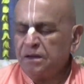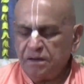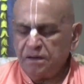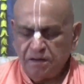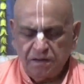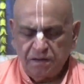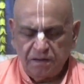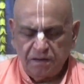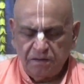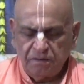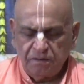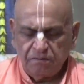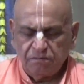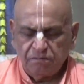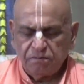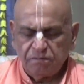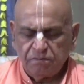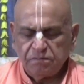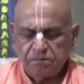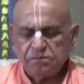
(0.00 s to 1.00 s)

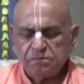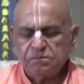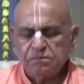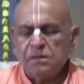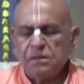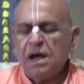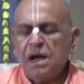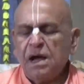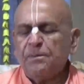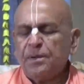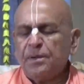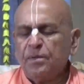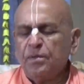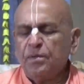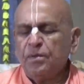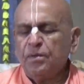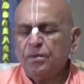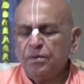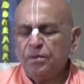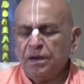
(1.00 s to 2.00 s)

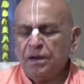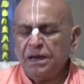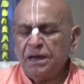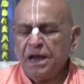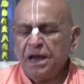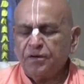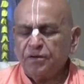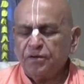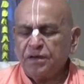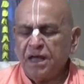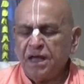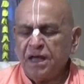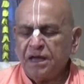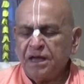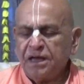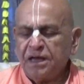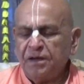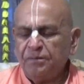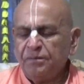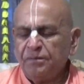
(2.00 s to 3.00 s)
Mahaprabhu, I like to thank
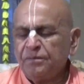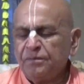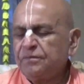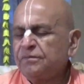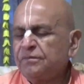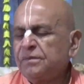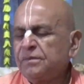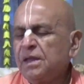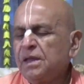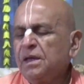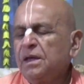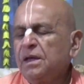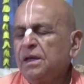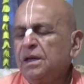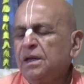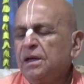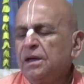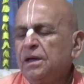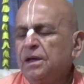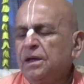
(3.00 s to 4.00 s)
him.
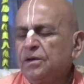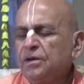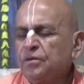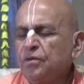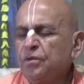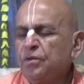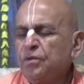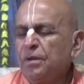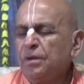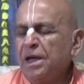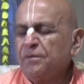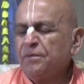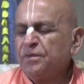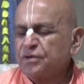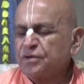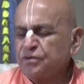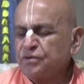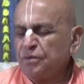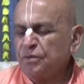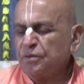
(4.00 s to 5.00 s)
His good wife
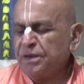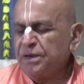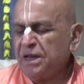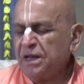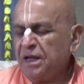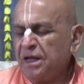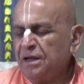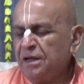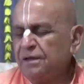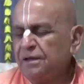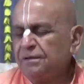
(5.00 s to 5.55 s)
Vishnupriya.